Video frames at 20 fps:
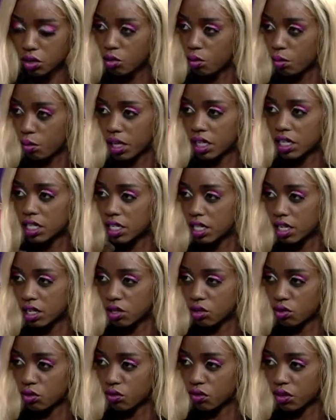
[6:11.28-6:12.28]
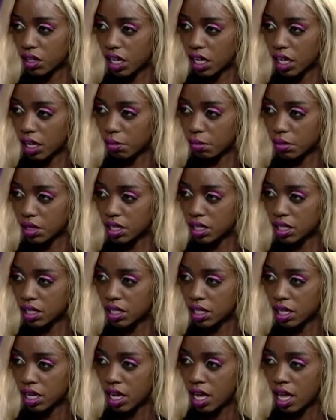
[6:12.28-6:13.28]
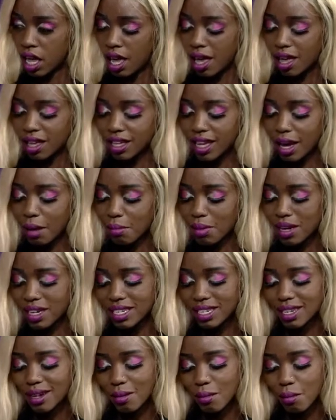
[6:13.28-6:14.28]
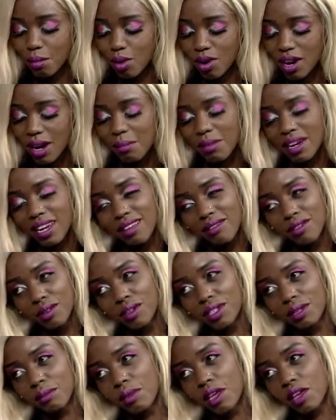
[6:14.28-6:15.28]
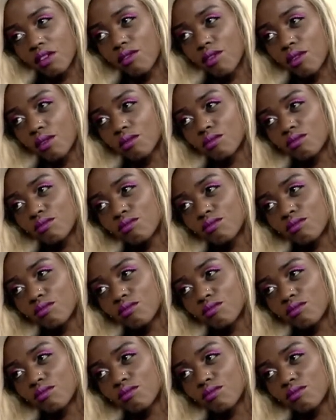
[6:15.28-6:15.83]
you might tend to feel a bit. Sure, sure. Yeah, but mbona mlevi utembea hivyo?